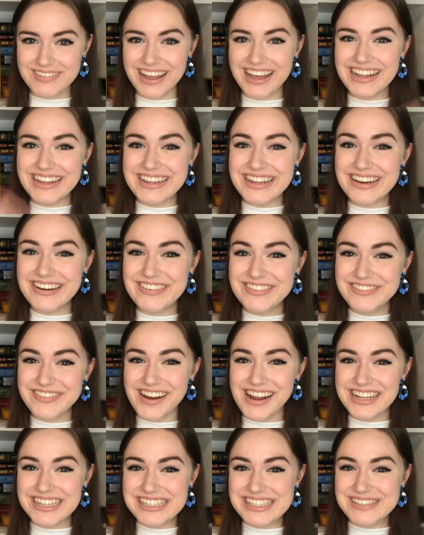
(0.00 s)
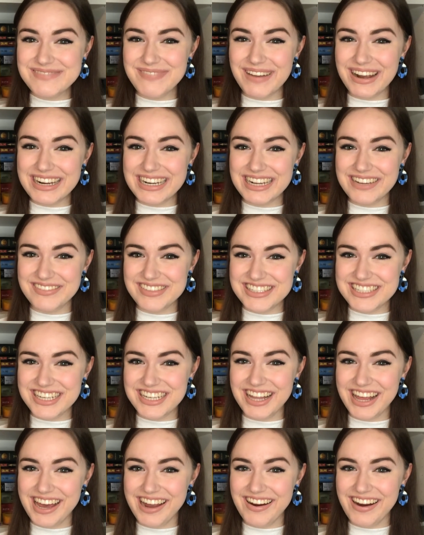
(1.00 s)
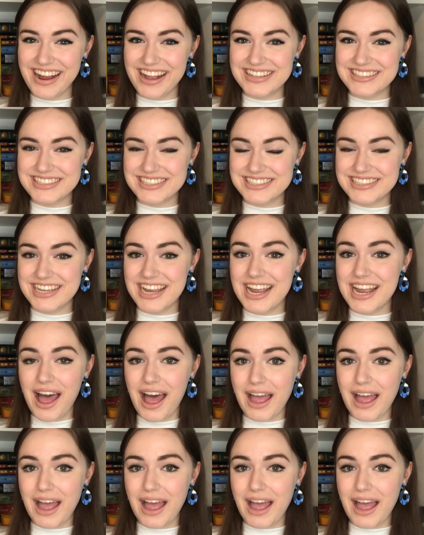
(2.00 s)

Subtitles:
Hello friends, my name is Claire and today